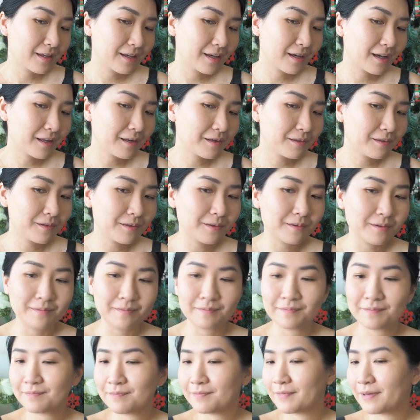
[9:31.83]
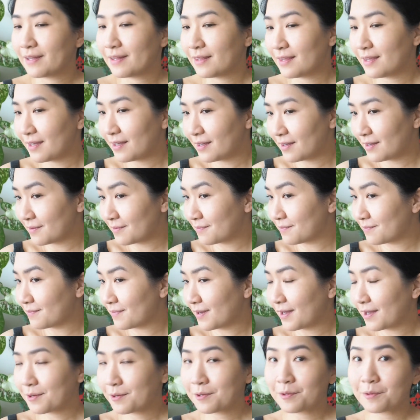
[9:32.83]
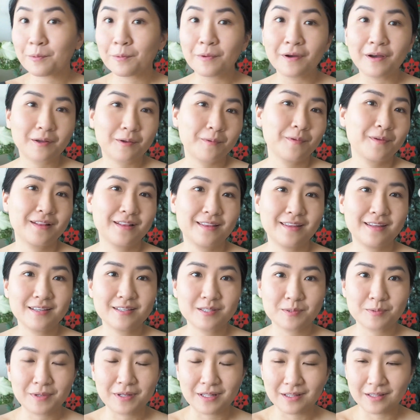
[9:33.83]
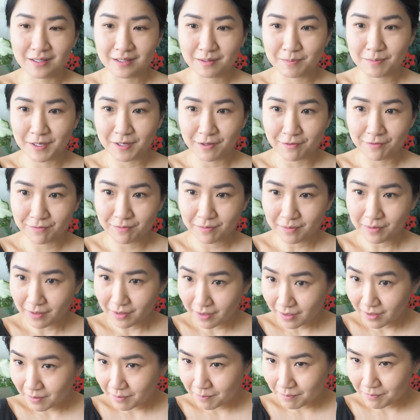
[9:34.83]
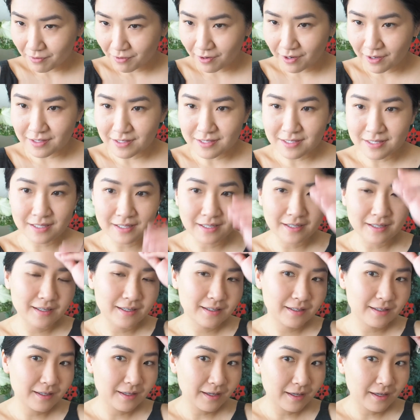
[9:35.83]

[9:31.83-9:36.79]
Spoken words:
I don't know. I think I could work with this with a little bit of bronzer.